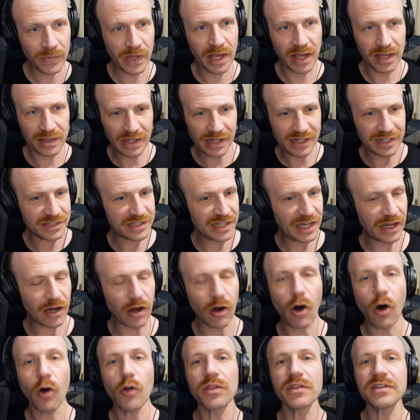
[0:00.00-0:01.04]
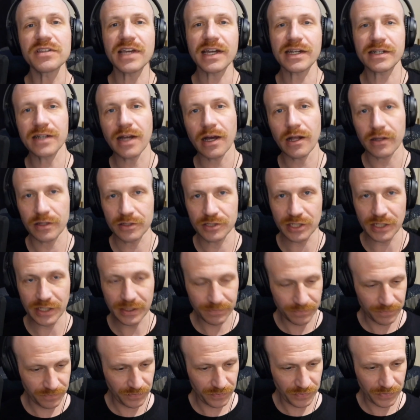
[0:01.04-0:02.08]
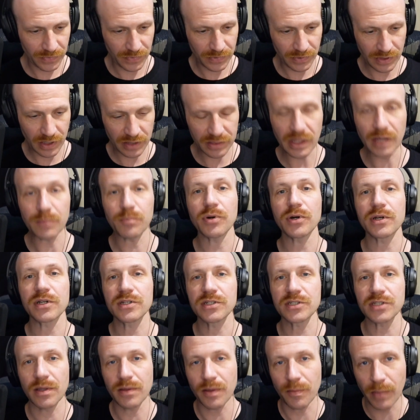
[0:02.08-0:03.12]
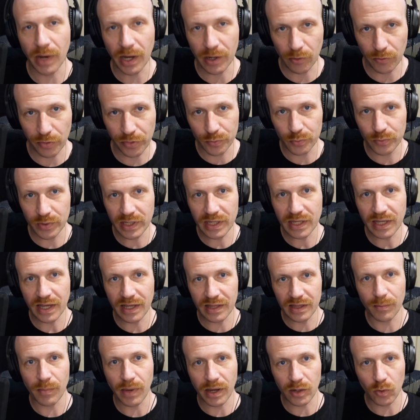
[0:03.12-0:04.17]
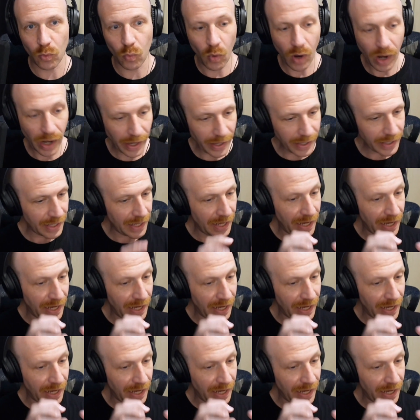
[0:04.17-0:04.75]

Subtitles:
they could take all the technology that they put into the Model 3 and the Model Y